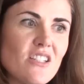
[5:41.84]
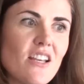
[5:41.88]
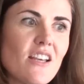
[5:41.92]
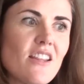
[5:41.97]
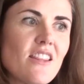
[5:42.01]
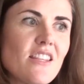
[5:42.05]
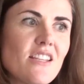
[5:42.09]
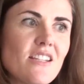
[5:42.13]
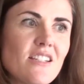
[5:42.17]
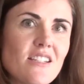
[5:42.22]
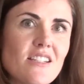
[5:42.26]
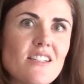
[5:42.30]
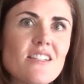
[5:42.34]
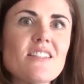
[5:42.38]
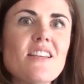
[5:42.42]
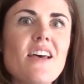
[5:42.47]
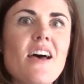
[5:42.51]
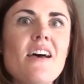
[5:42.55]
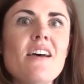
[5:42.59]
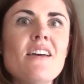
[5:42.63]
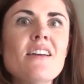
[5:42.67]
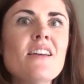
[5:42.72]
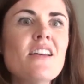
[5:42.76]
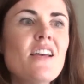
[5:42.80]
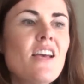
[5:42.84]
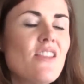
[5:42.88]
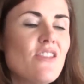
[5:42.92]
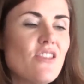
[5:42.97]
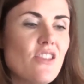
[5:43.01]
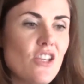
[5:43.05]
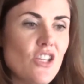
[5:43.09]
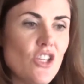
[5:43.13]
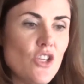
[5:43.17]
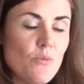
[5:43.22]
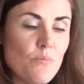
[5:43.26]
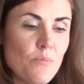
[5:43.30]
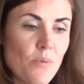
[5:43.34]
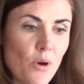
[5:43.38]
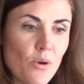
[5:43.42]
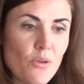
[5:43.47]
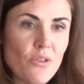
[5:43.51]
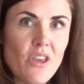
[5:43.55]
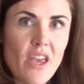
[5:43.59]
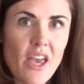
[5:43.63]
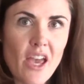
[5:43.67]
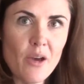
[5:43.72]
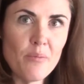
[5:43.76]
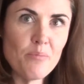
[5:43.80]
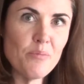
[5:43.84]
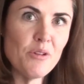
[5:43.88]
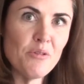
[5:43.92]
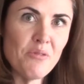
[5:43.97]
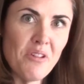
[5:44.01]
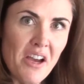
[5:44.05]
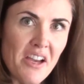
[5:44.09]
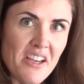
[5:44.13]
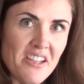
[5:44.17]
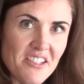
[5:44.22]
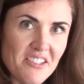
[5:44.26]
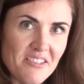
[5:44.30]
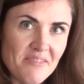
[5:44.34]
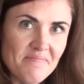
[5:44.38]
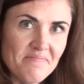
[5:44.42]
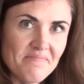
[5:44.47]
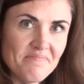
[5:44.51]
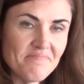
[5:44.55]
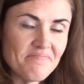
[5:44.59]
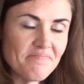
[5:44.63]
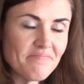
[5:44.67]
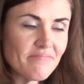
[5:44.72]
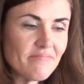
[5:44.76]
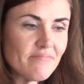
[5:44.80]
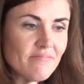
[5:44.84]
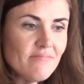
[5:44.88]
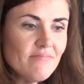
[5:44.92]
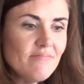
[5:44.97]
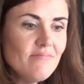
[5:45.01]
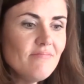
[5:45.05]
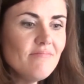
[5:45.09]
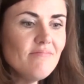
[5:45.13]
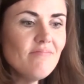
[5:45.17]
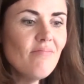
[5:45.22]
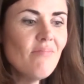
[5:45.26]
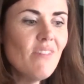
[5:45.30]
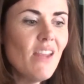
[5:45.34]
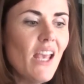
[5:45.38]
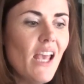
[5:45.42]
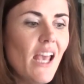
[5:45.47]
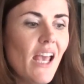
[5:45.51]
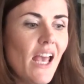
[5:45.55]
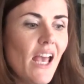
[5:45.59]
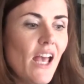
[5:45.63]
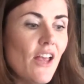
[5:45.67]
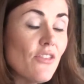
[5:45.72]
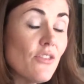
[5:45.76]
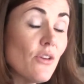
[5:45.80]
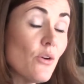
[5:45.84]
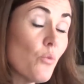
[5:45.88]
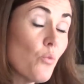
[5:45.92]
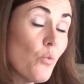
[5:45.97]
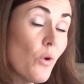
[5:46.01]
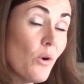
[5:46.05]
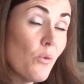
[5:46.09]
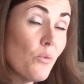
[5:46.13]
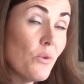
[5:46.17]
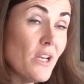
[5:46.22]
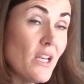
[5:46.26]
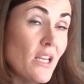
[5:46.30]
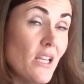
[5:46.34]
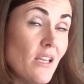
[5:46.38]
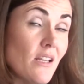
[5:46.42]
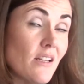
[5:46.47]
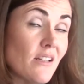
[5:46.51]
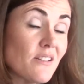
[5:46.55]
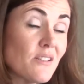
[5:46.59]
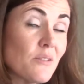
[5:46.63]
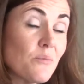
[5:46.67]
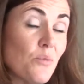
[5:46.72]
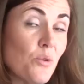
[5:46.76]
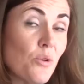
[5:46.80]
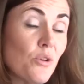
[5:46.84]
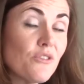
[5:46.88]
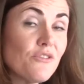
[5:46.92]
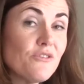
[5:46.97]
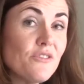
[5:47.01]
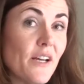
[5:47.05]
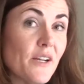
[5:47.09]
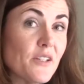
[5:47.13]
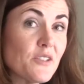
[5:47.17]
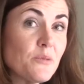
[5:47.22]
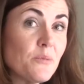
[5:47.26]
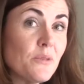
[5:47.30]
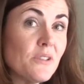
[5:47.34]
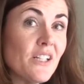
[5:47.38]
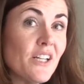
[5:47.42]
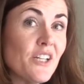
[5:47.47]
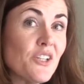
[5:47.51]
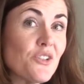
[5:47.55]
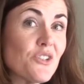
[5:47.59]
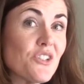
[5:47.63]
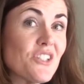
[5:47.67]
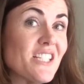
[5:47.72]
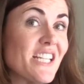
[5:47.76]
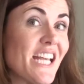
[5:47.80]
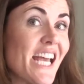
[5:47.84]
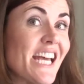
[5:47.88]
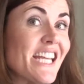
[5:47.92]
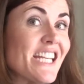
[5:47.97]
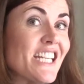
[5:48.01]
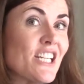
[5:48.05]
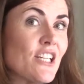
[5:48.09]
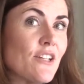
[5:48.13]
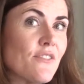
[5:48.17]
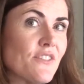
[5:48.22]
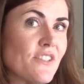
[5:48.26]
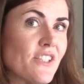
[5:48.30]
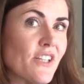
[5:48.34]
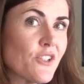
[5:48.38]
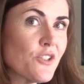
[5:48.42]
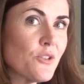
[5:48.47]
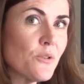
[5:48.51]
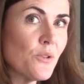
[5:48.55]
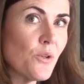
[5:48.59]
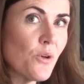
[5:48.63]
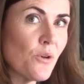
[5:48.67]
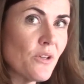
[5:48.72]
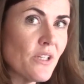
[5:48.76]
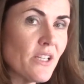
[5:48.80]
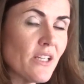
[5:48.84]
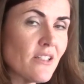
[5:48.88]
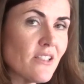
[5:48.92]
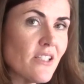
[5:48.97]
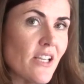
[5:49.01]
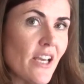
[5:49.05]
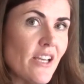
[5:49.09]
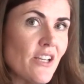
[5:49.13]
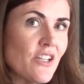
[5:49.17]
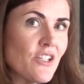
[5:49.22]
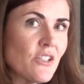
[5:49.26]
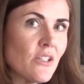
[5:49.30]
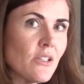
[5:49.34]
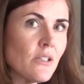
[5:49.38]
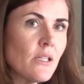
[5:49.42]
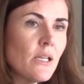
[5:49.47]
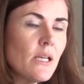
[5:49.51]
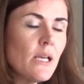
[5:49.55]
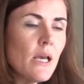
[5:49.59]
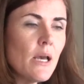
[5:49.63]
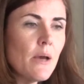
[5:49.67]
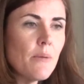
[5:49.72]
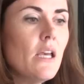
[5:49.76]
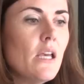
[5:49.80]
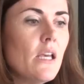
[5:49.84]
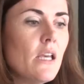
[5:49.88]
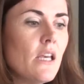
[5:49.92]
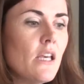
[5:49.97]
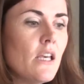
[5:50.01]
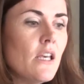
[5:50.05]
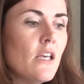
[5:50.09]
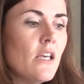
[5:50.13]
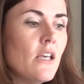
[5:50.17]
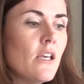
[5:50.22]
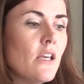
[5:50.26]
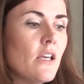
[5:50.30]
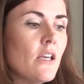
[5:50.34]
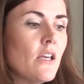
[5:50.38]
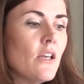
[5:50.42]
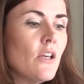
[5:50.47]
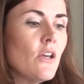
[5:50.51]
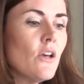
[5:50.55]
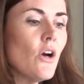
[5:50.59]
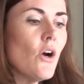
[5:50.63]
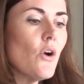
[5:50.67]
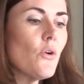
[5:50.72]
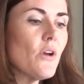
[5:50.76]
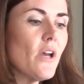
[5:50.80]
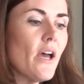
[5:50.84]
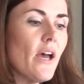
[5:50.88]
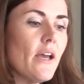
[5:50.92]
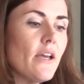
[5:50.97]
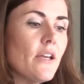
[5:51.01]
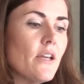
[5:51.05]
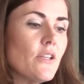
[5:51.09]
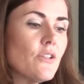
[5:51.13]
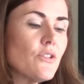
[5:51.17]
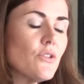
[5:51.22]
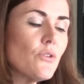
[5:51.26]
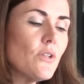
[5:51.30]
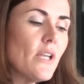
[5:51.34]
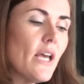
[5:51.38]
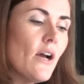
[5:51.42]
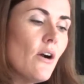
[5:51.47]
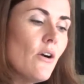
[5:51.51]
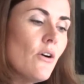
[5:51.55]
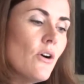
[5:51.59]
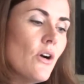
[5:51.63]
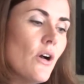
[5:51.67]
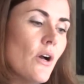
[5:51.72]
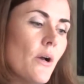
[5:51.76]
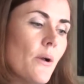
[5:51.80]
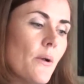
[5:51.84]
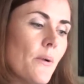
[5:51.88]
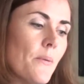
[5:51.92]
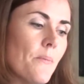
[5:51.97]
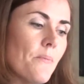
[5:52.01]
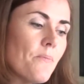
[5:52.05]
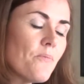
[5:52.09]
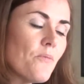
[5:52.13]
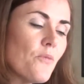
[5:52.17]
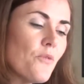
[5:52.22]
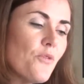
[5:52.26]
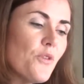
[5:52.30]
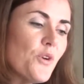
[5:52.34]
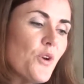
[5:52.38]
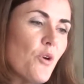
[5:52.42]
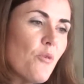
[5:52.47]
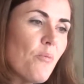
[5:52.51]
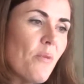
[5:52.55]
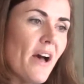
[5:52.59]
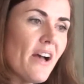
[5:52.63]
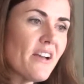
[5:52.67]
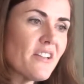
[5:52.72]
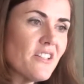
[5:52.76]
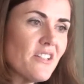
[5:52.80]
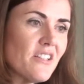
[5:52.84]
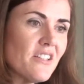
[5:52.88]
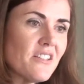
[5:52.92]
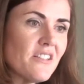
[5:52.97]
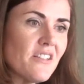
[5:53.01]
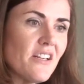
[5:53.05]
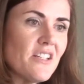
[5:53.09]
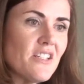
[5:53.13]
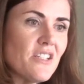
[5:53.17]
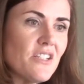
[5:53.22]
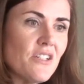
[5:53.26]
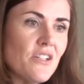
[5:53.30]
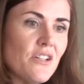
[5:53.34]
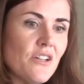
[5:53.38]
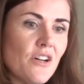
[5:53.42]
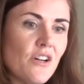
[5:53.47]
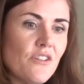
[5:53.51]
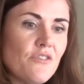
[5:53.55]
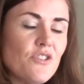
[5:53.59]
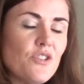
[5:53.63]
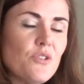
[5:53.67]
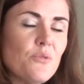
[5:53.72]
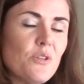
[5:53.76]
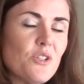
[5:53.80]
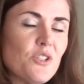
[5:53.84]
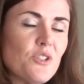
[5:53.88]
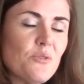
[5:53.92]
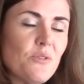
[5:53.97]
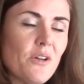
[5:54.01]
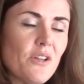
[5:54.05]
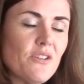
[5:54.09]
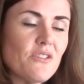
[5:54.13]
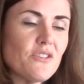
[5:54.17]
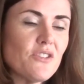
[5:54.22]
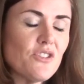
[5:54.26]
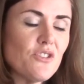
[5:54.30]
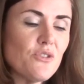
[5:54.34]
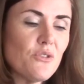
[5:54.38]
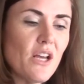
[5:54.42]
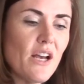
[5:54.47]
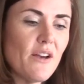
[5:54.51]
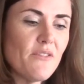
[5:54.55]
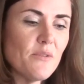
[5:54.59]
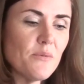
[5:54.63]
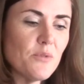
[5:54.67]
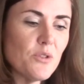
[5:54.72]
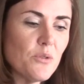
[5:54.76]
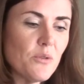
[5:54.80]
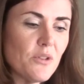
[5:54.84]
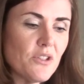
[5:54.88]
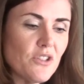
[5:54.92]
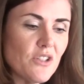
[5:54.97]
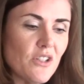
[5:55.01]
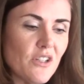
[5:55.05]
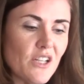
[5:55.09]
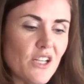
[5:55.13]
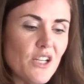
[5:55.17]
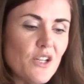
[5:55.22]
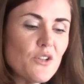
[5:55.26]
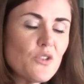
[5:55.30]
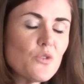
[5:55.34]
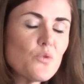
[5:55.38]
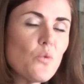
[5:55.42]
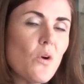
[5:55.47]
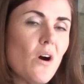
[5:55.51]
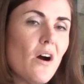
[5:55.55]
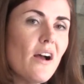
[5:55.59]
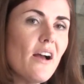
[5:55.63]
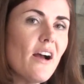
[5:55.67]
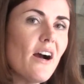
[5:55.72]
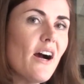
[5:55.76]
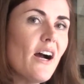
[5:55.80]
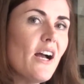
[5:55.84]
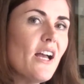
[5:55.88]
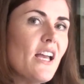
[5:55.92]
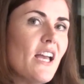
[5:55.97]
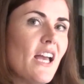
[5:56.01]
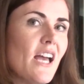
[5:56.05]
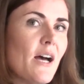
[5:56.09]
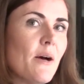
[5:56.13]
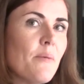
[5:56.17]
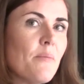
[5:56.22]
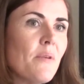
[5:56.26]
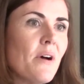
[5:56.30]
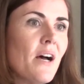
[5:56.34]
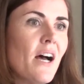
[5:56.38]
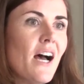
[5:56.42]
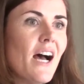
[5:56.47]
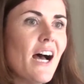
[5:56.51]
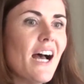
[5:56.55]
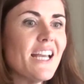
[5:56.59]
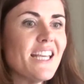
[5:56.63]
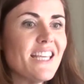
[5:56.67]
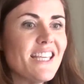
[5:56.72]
Nothing to say that you both can't be right. That what we need is a more flexible understanding of sexual orientation. Okay, so now if we go back to this idea of do unto others as you'd have them do unto you, here's why I am